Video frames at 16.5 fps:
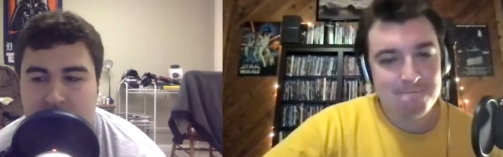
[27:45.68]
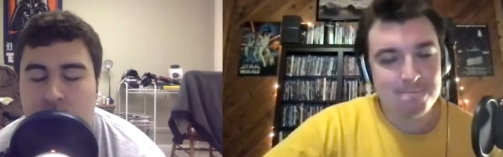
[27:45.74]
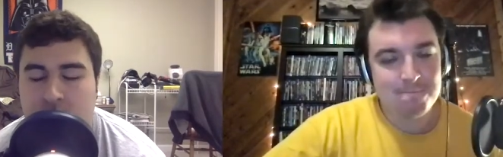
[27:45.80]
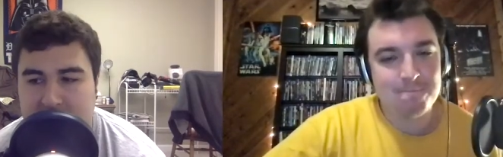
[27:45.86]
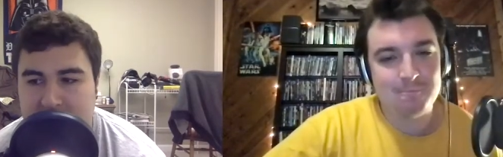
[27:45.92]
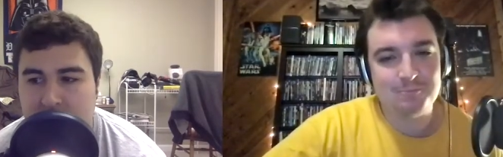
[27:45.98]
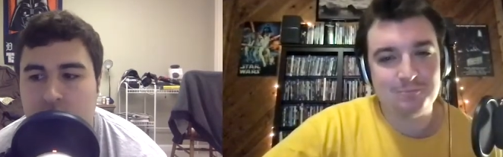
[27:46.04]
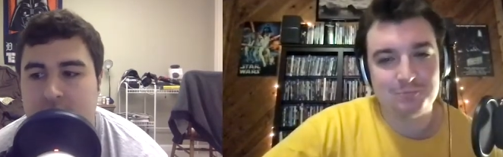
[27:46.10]

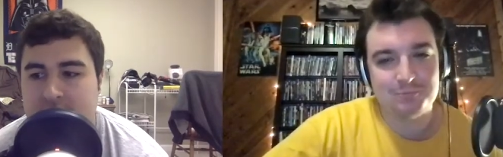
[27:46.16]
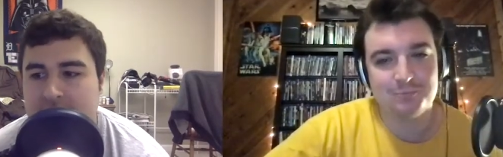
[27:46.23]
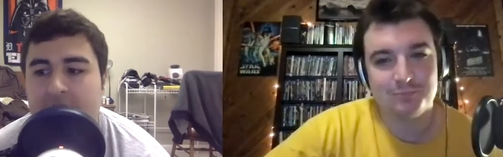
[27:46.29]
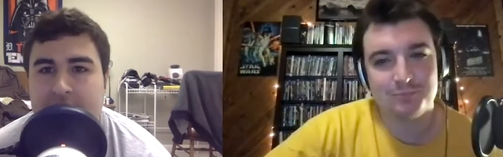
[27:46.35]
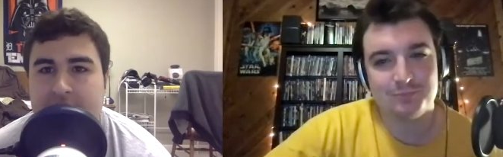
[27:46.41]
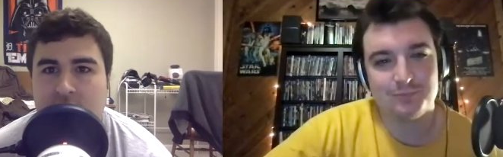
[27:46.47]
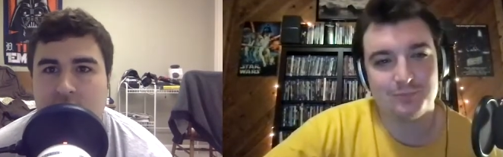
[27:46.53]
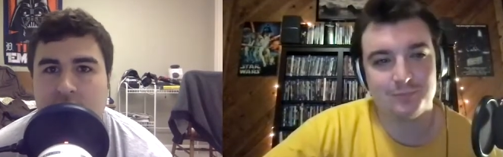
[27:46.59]
Speaker 1: he was
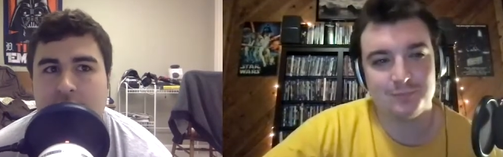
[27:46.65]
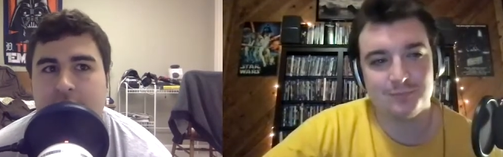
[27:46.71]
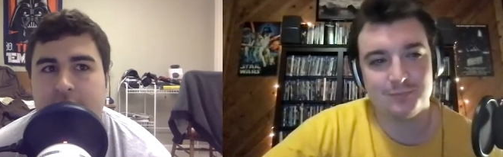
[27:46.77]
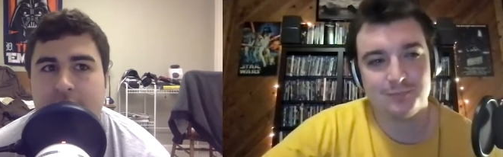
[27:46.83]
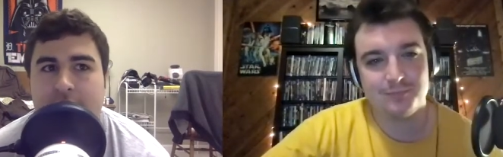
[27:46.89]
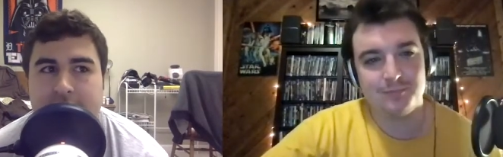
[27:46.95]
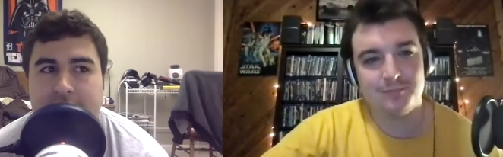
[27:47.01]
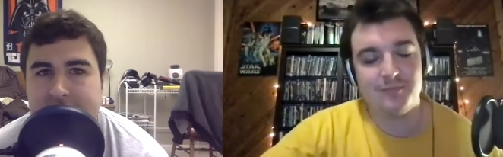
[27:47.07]
excellent in
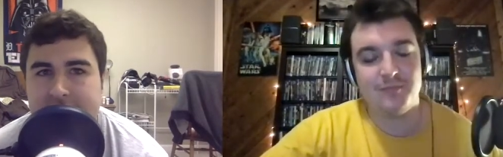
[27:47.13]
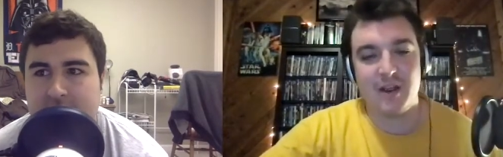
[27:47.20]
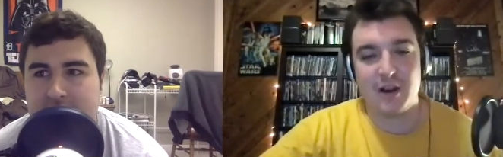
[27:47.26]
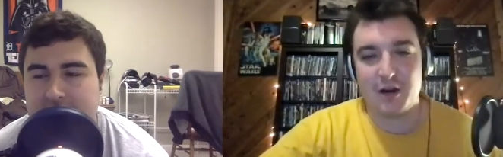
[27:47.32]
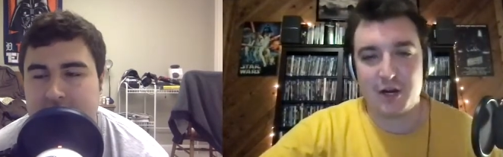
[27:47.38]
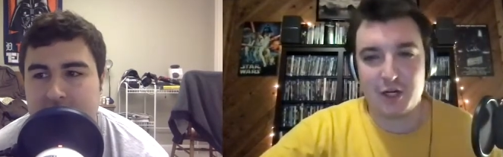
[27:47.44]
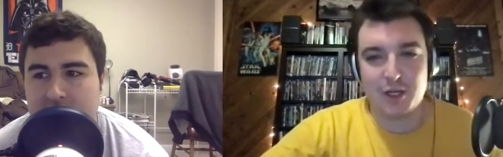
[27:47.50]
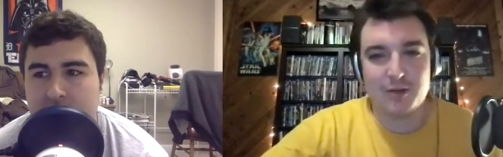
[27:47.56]
that. He does
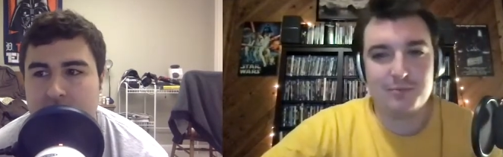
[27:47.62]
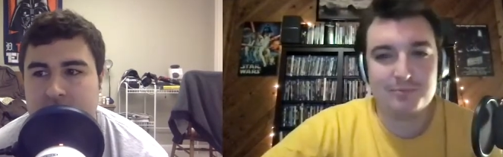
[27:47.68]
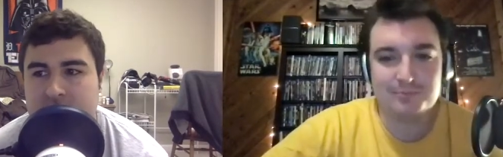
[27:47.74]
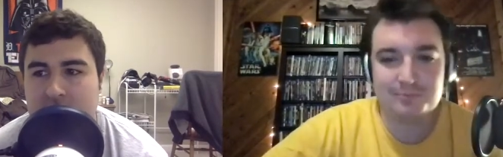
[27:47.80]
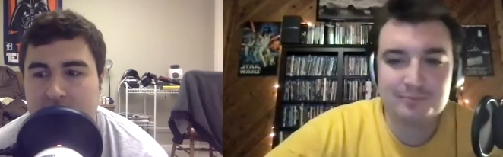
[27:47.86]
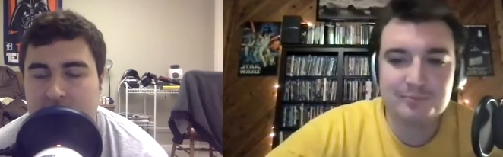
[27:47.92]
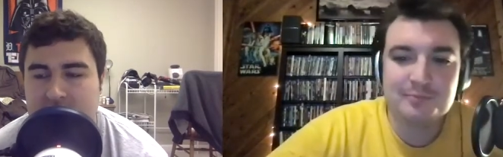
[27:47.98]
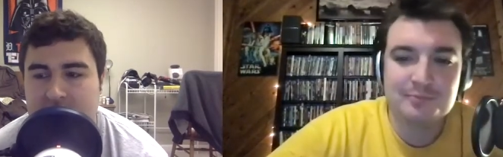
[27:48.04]
very get the good. most
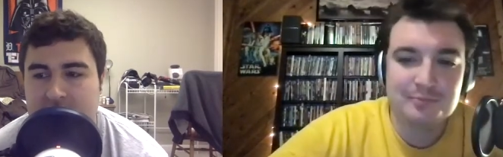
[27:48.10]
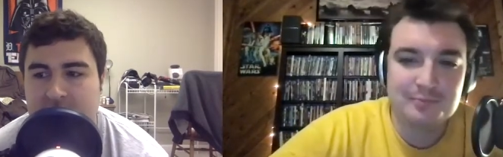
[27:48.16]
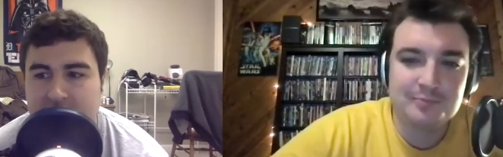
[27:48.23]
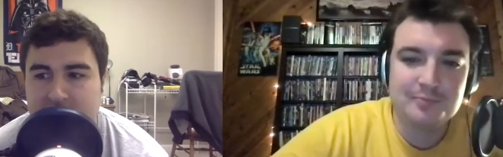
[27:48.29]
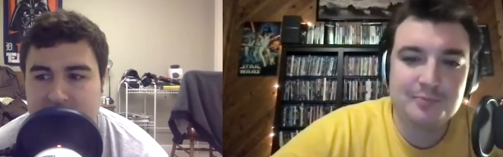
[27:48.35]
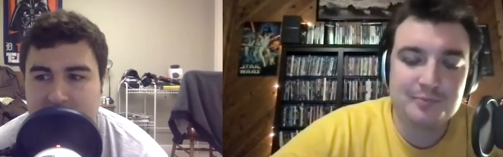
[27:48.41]
out of his actors.